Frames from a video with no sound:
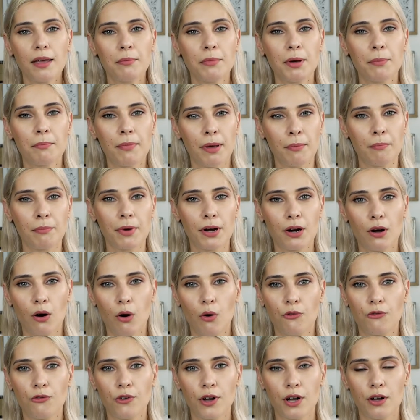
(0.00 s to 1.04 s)
am a member
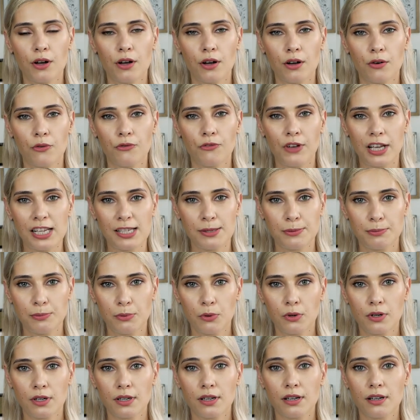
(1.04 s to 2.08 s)
of uh,
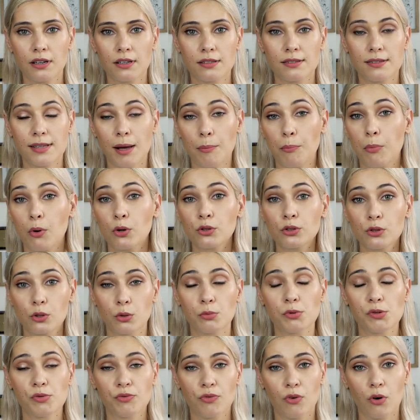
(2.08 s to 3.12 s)
Facebook uh, support
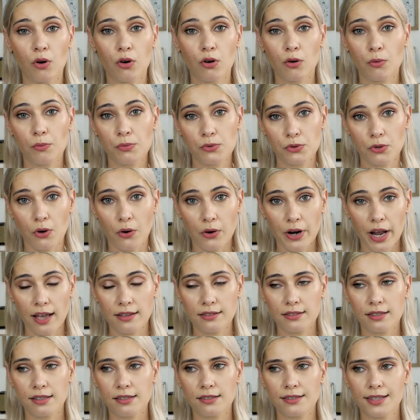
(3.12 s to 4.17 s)
groups for
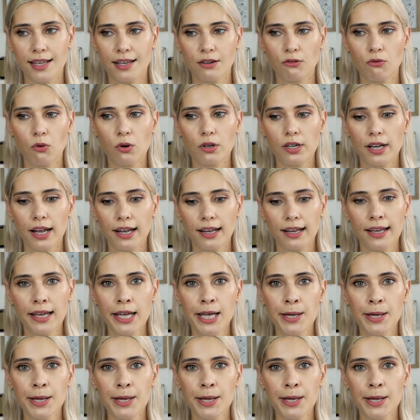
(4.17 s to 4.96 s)
psoriasis and what I